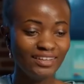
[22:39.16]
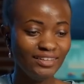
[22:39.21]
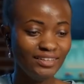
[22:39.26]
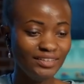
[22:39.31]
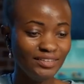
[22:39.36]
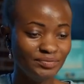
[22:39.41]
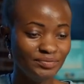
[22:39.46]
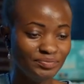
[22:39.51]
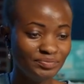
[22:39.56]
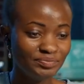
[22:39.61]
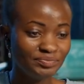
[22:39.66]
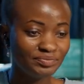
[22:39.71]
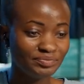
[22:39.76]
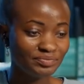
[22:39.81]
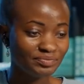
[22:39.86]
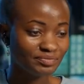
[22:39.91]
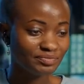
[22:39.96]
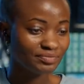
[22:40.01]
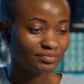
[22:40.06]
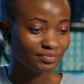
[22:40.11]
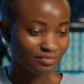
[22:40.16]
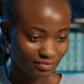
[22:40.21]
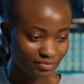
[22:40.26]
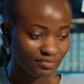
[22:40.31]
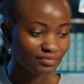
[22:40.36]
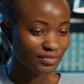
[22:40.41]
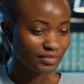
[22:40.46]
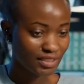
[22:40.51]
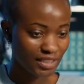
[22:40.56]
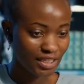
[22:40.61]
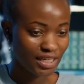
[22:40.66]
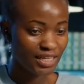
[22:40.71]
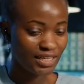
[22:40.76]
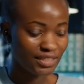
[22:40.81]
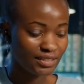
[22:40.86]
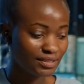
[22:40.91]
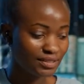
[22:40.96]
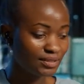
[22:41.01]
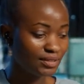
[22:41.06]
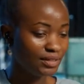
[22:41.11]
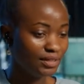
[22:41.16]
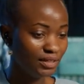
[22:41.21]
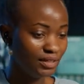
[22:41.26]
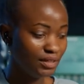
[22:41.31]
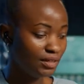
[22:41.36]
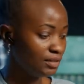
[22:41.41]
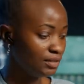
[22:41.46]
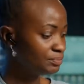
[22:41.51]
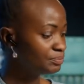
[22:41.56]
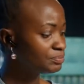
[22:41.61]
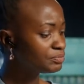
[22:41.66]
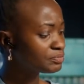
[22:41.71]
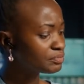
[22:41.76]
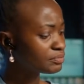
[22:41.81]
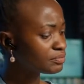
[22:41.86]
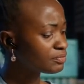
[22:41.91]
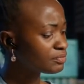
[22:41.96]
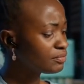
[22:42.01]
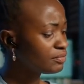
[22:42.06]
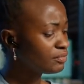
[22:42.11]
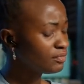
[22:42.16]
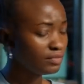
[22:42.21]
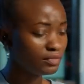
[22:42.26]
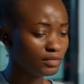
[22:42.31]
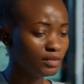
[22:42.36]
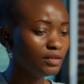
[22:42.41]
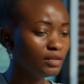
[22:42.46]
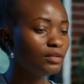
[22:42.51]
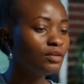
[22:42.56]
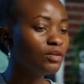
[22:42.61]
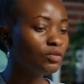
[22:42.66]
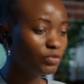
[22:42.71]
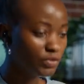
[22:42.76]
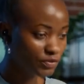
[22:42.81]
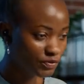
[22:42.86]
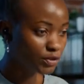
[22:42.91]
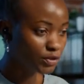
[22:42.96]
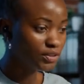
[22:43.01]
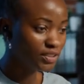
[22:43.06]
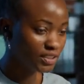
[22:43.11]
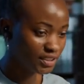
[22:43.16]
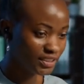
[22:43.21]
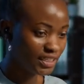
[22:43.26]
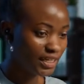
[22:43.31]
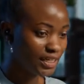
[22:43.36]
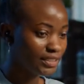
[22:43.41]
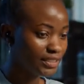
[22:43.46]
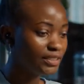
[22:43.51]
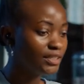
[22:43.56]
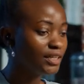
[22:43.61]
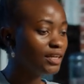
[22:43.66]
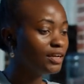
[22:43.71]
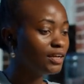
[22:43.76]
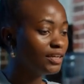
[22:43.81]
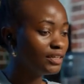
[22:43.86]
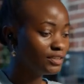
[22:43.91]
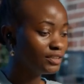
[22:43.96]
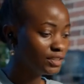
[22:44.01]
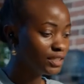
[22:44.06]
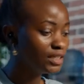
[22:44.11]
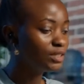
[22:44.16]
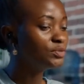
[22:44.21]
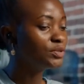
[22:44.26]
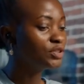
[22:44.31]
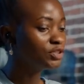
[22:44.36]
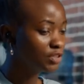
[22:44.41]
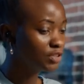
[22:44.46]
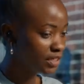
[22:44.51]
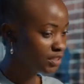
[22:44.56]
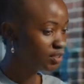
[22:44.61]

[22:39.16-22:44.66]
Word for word: extend and enhance our consciousness and deeply affect our thoughts and our knowledge of this world. And